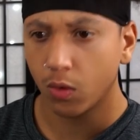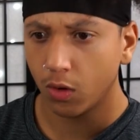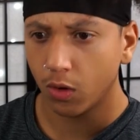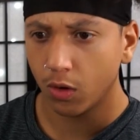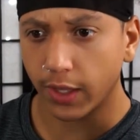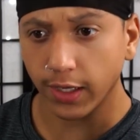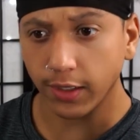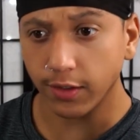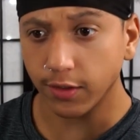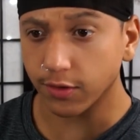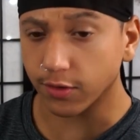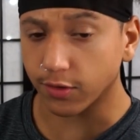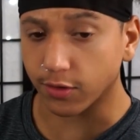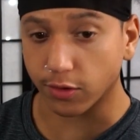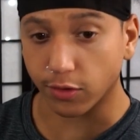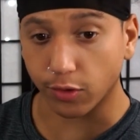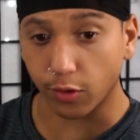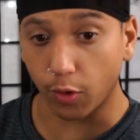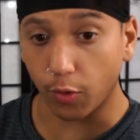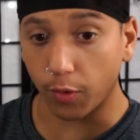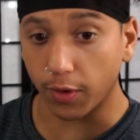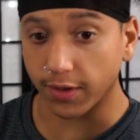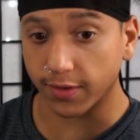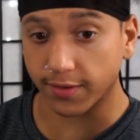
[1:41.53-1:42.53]
They just
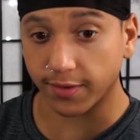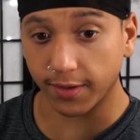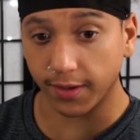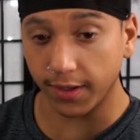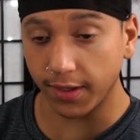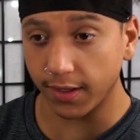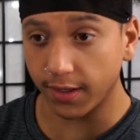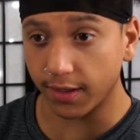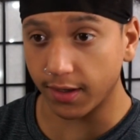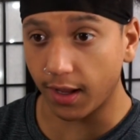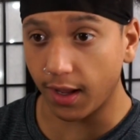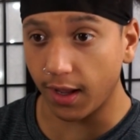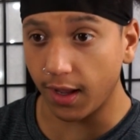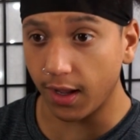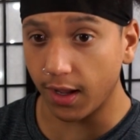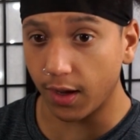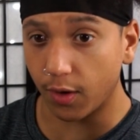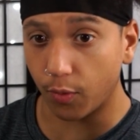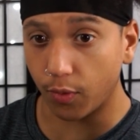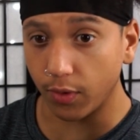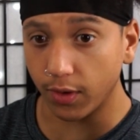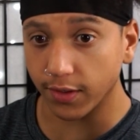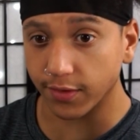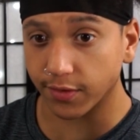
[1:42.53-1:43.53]
throw us in, huh?
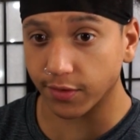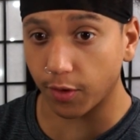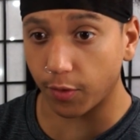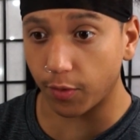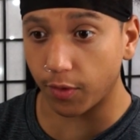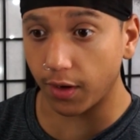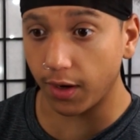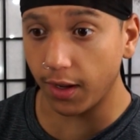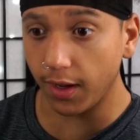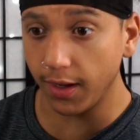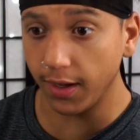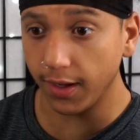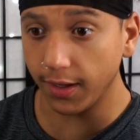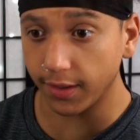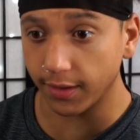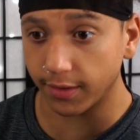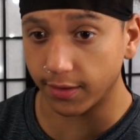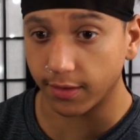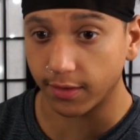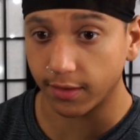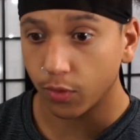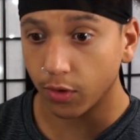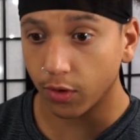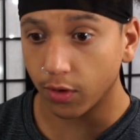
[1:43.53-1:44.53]
What is going
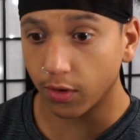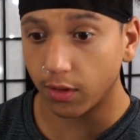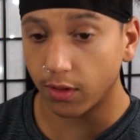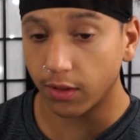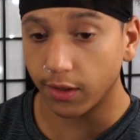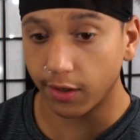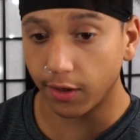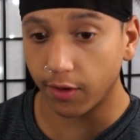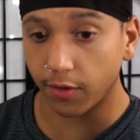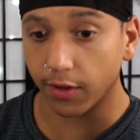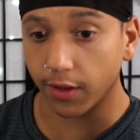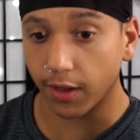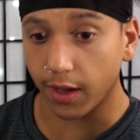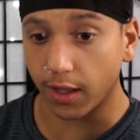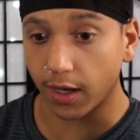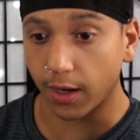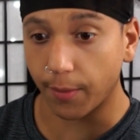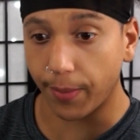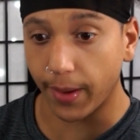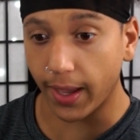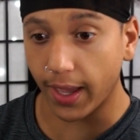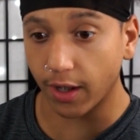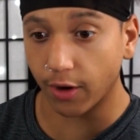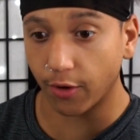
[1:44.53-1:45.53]
on? We're literally on a
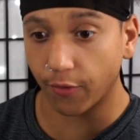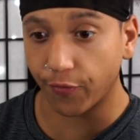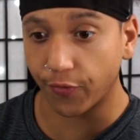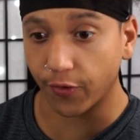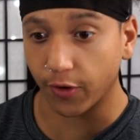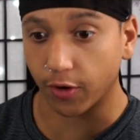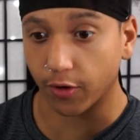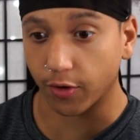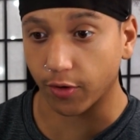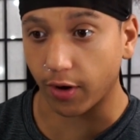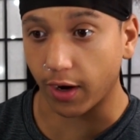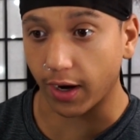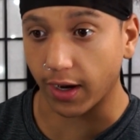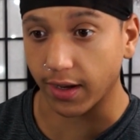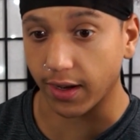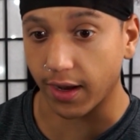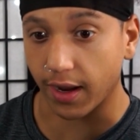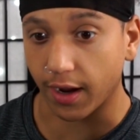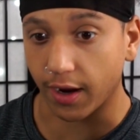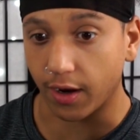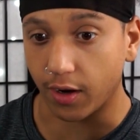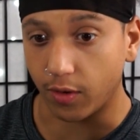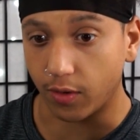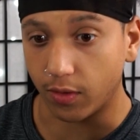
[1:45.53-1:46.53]
battlefield right
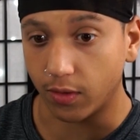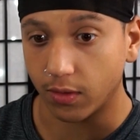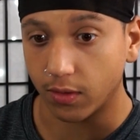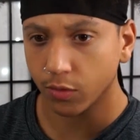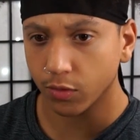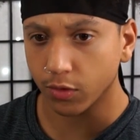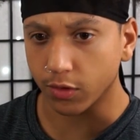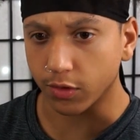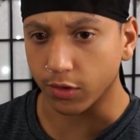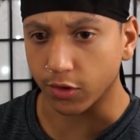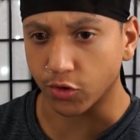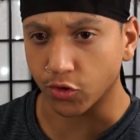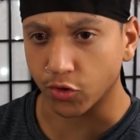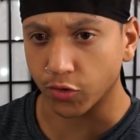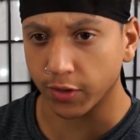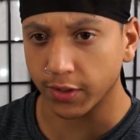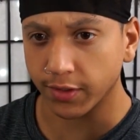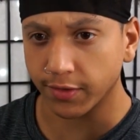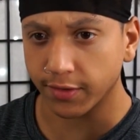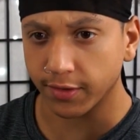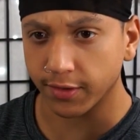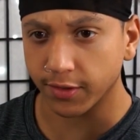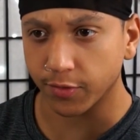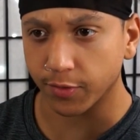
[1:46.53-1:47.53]
now. We're in the
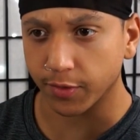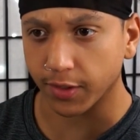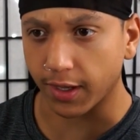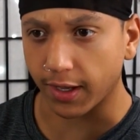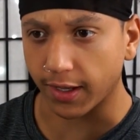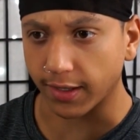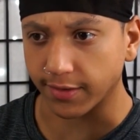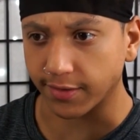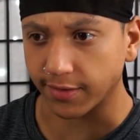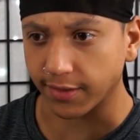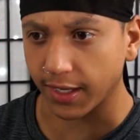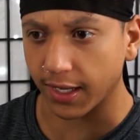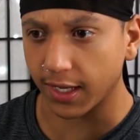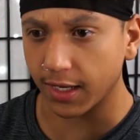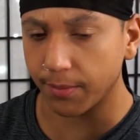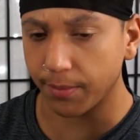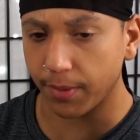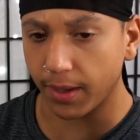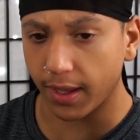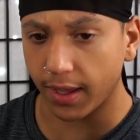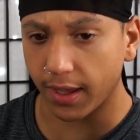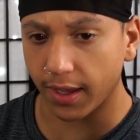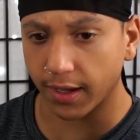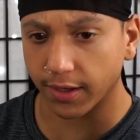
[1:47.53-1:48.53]
trenches. We got
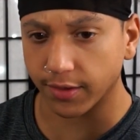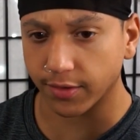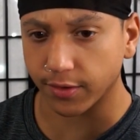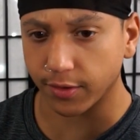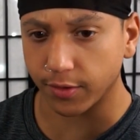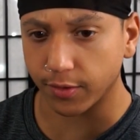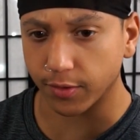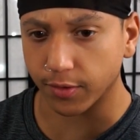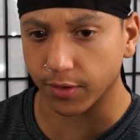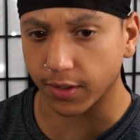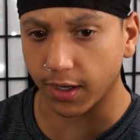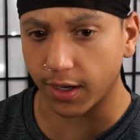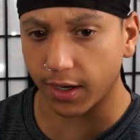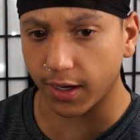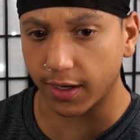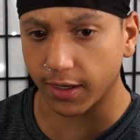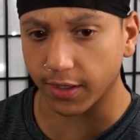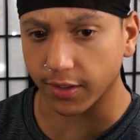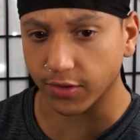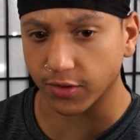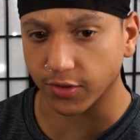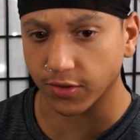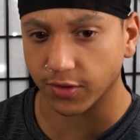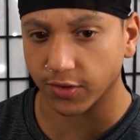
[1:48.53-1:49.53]
sandbags. Oh
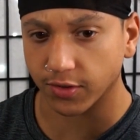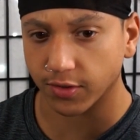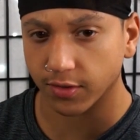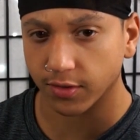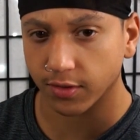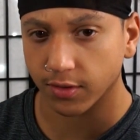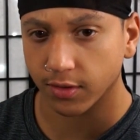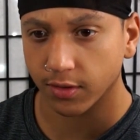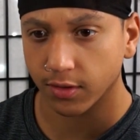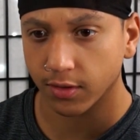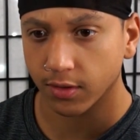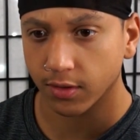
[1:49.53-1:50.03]
gosh.